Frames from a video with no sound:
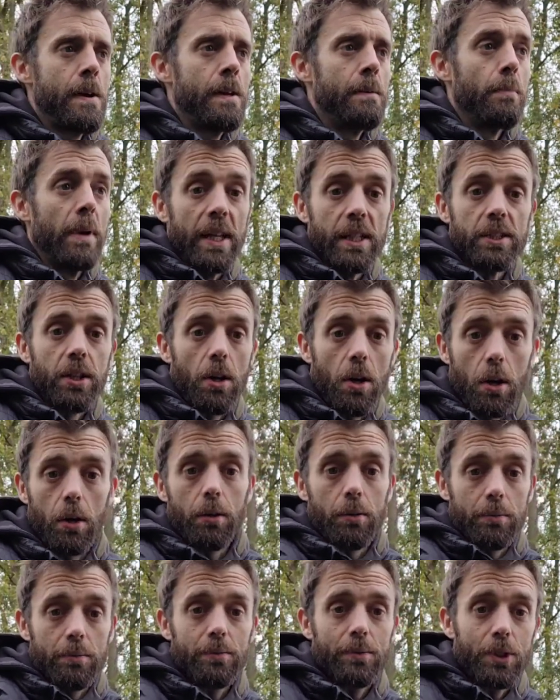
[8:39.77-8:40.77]
it means a lot
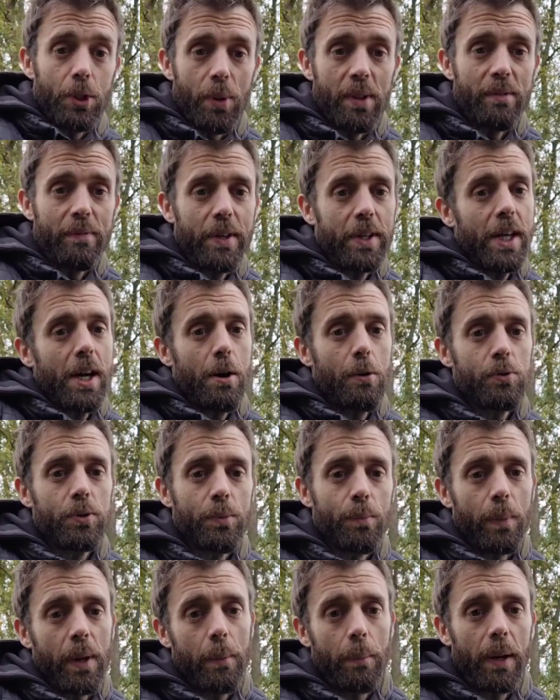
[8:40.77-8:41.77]
doing the videos
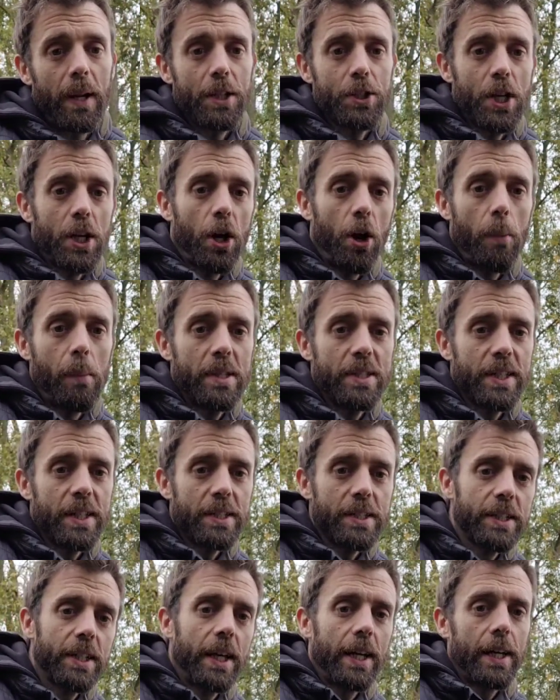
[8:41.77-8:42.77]
and people actually
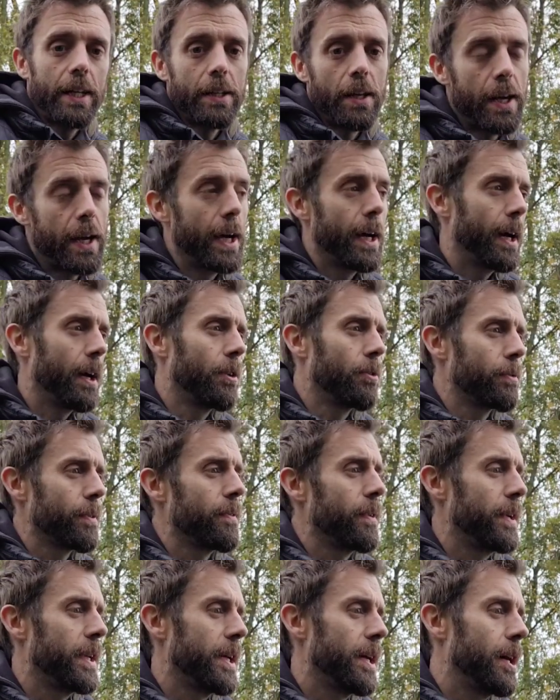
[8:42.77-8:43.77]
commenting saying, yeah, I love
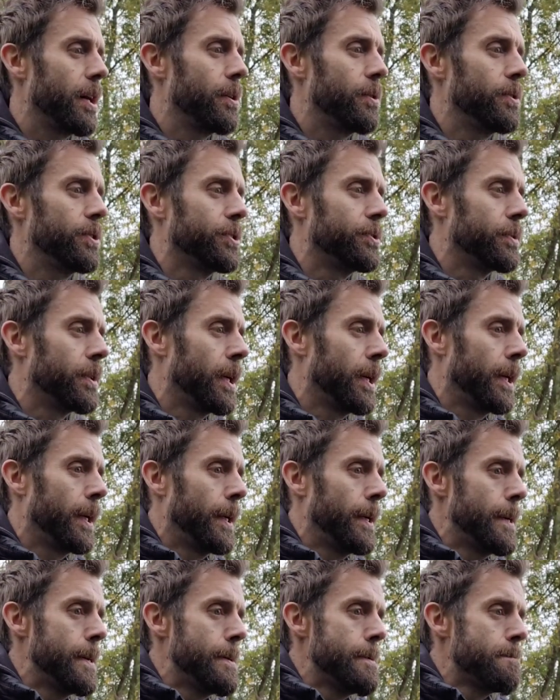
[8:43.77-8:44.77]
your videos, and
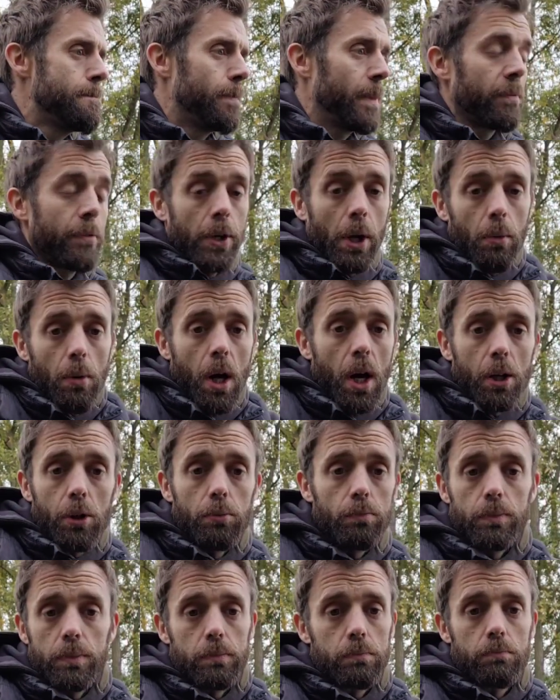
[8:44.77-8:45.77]
if you don't like
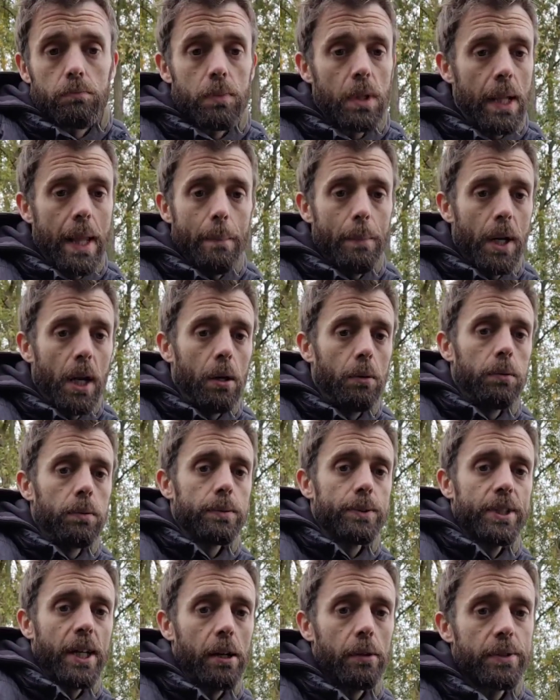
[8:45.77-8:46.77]
them, let me know.
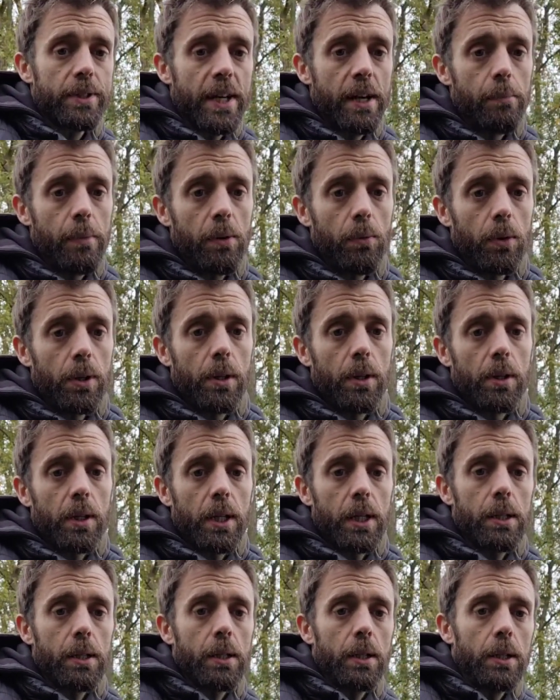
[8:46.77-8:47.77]
Tell me what you
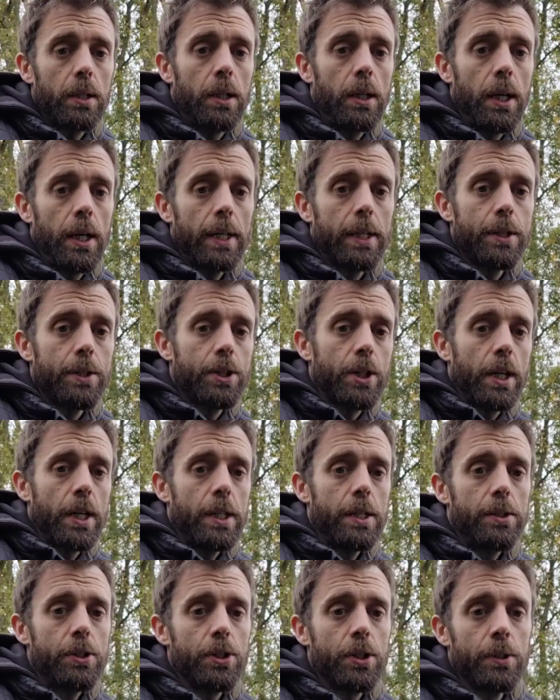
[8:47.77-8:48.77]
think. I can
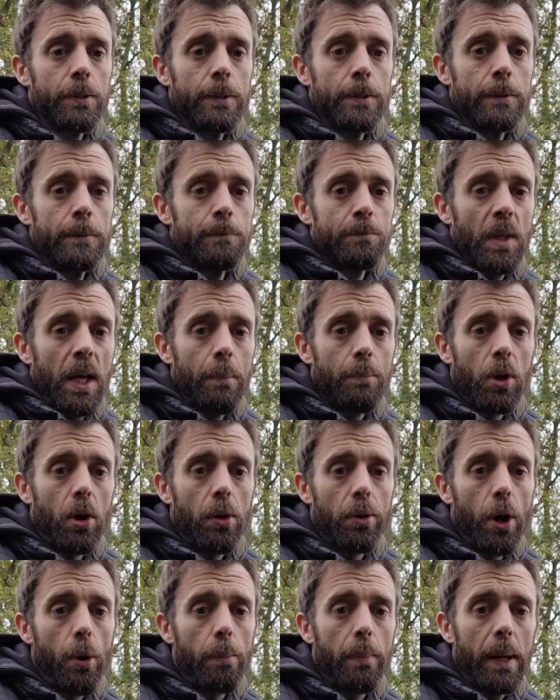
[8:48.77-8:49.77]
change. I'm not
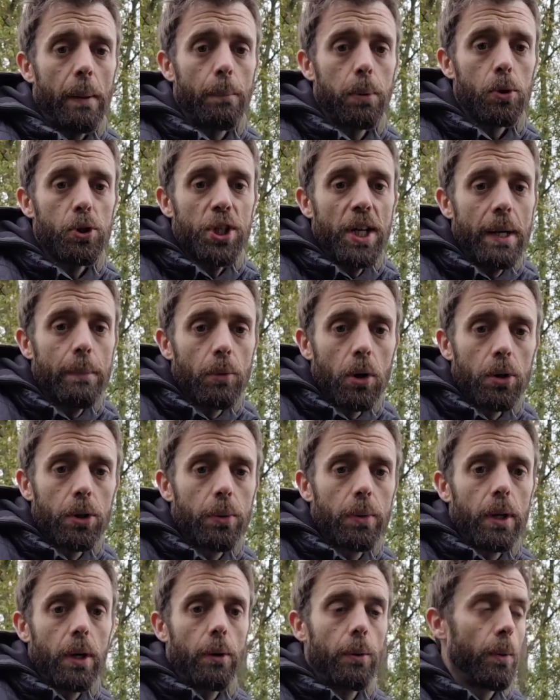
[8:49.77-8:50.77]
on no big budget. I'm not
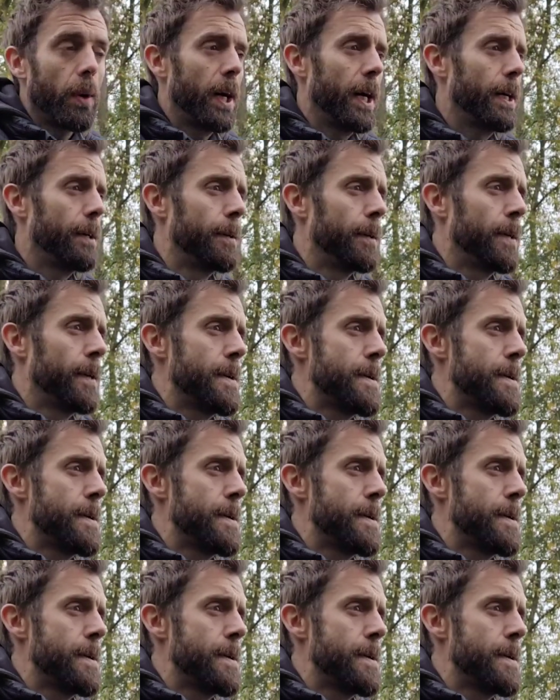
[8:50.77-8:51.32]
doing no